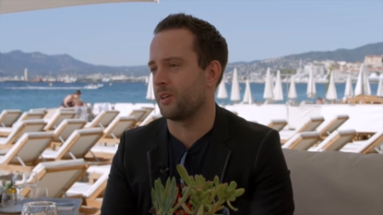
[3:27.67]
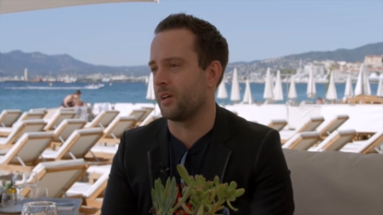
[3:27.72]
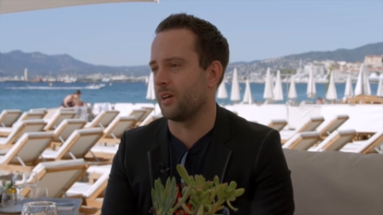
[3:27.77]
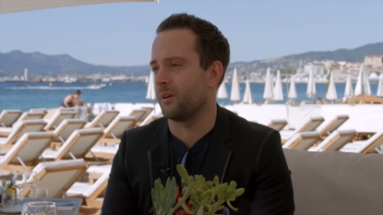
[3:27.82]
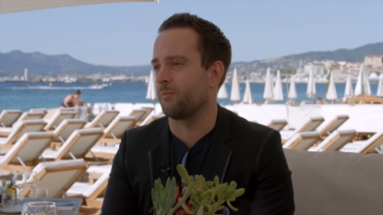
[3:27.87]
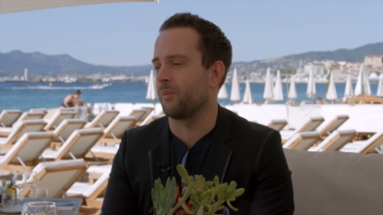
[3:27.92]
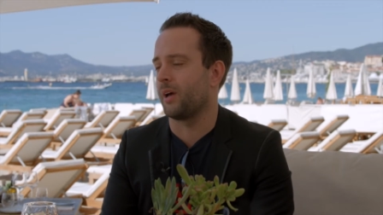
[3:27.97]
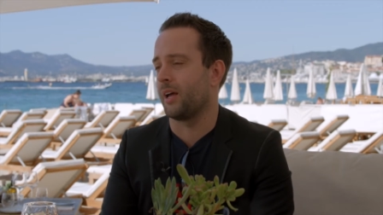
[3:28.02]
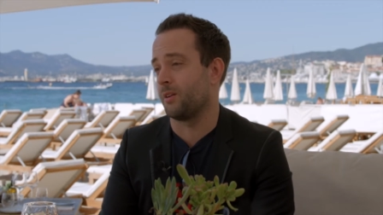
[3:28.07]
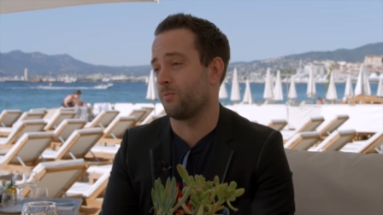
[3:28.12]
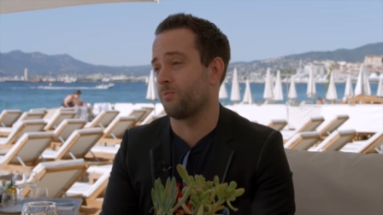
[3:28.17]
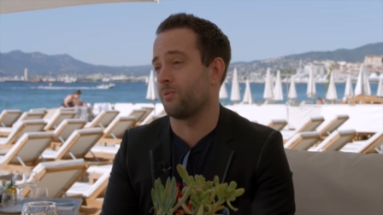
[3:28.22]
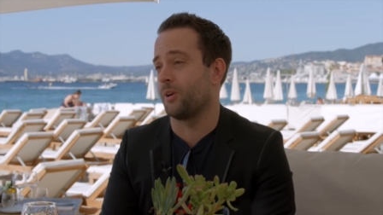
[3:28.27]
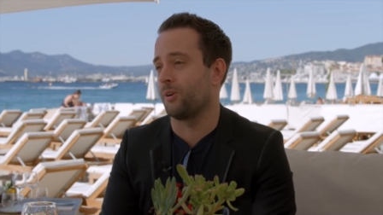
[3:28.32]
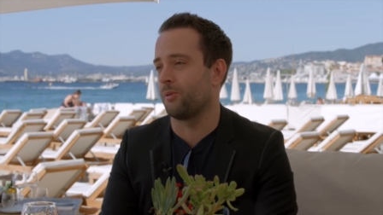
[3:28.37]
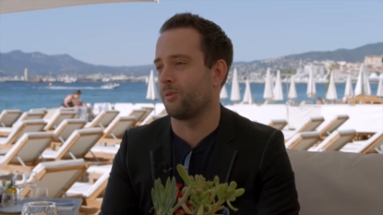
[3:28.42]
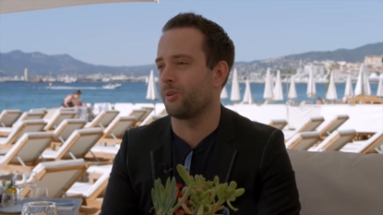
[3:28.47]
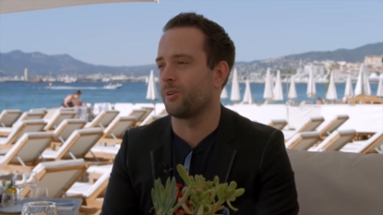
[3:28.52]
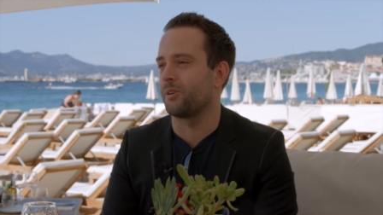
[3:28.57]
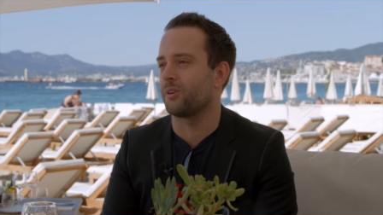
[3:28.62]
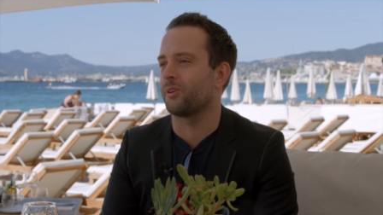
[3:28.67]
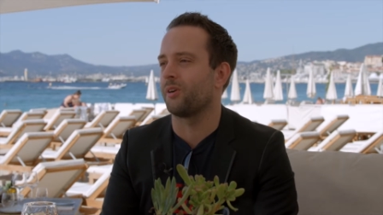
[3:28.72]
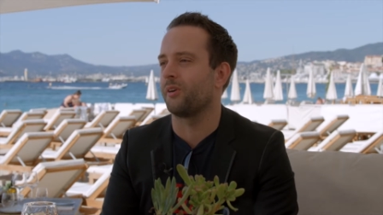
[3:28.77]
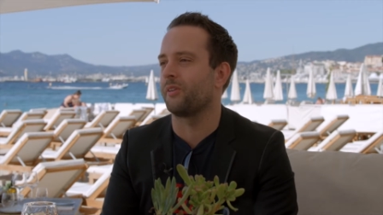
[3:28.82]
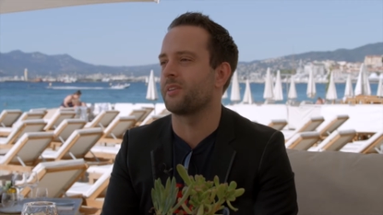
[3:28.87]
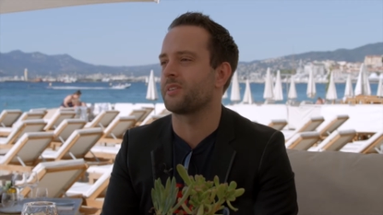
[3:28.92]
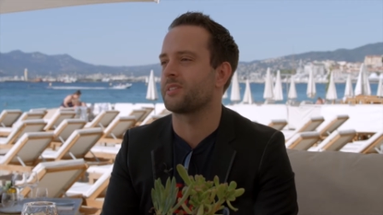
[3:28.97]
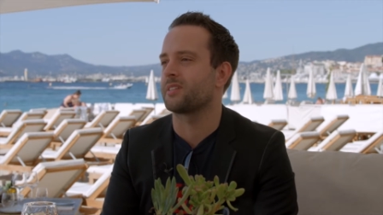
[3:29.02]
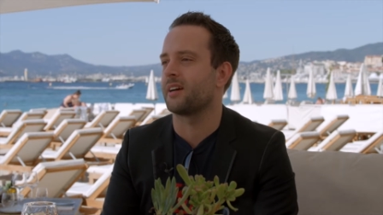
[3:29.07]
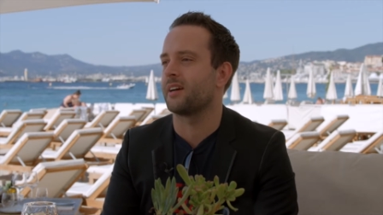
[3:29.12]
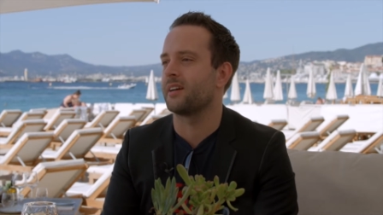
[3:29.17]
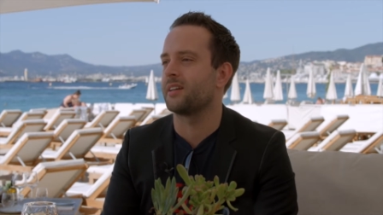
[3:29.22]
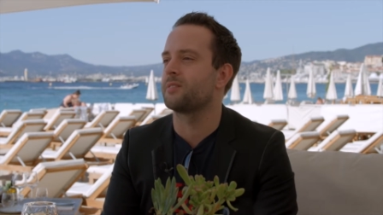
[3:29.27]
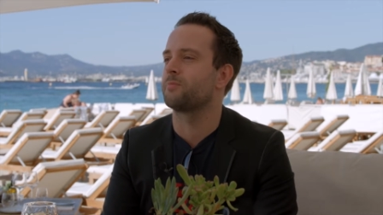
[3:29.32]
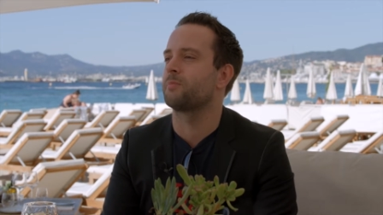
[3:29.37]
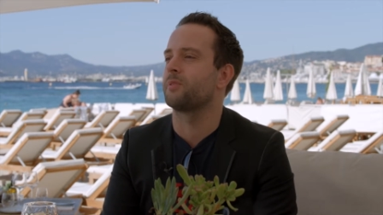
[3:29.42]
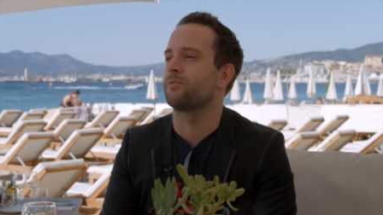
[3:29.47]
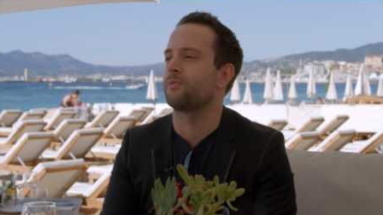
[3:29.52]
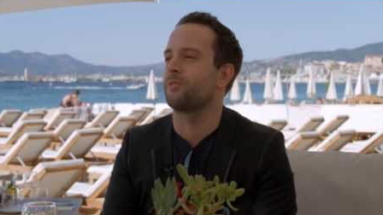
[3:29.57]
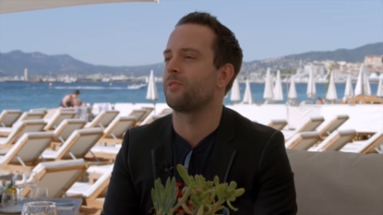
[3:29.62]
and pre-ordered on the site
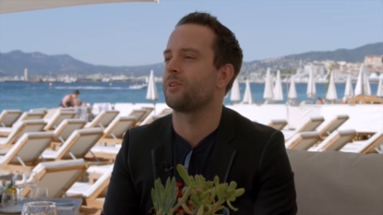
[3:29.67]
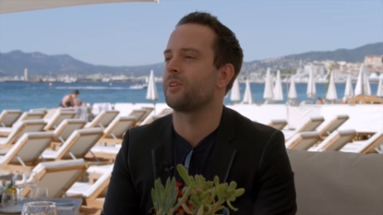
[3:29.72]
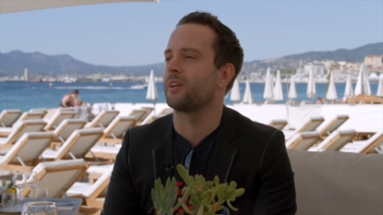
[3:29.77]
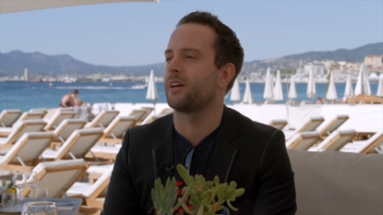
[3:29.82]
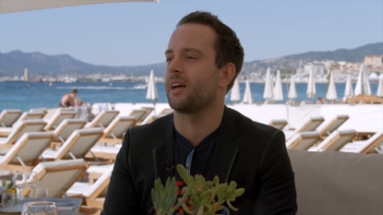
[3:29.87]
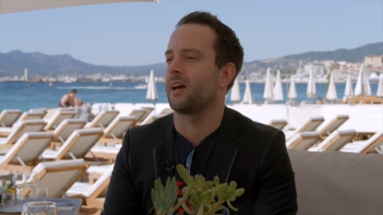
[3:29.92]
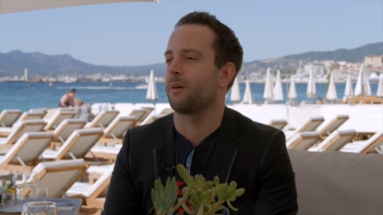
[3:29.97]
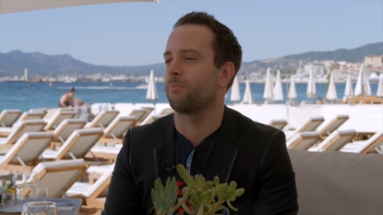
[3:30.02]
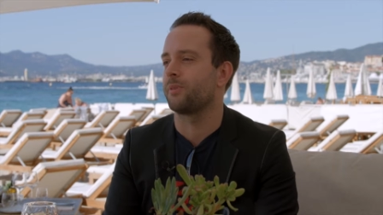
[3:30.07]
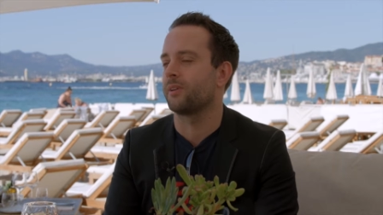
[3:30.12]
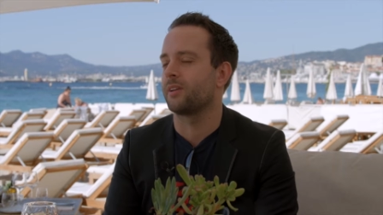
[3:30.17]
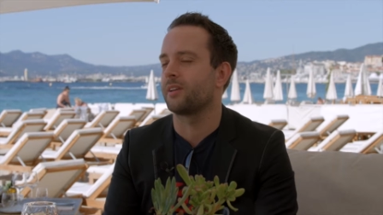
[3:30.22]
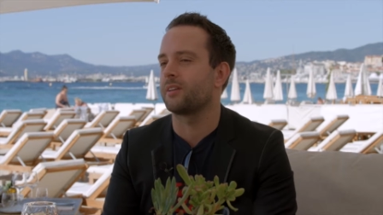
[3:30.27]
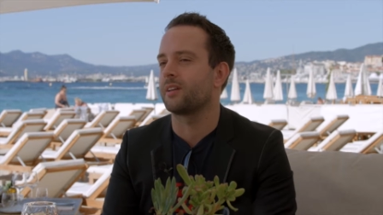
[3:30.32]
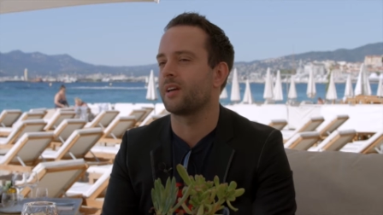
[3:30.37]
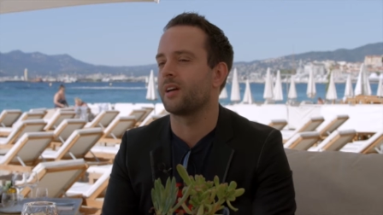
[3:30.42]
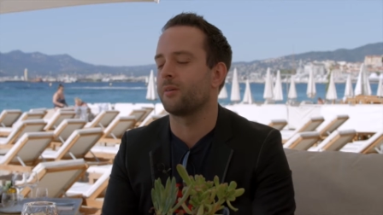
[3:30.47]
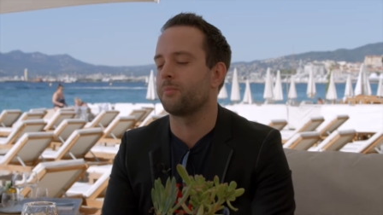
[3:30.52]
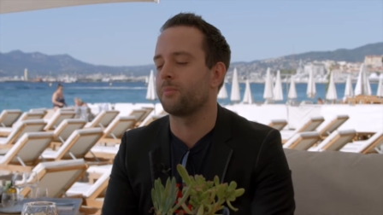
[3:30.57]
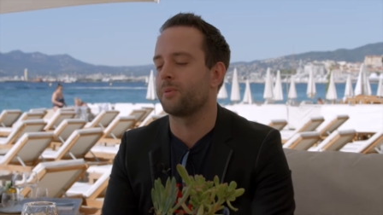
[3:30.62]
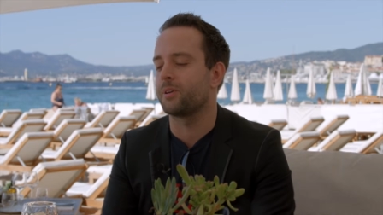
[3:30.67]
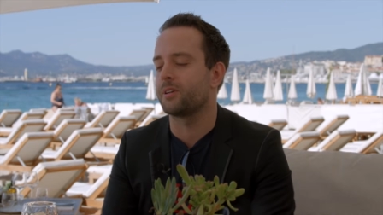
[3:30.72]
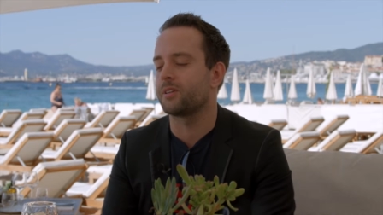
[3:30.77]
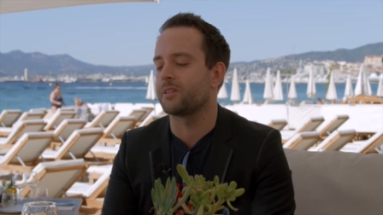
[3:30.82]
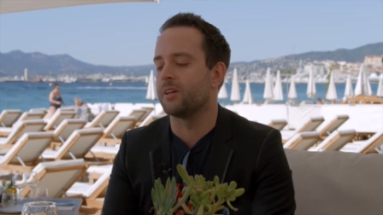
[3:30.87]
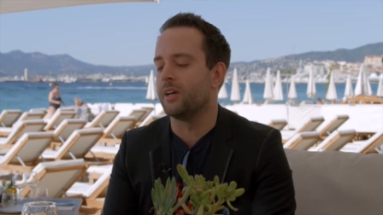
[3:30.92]
before they happen at the airport.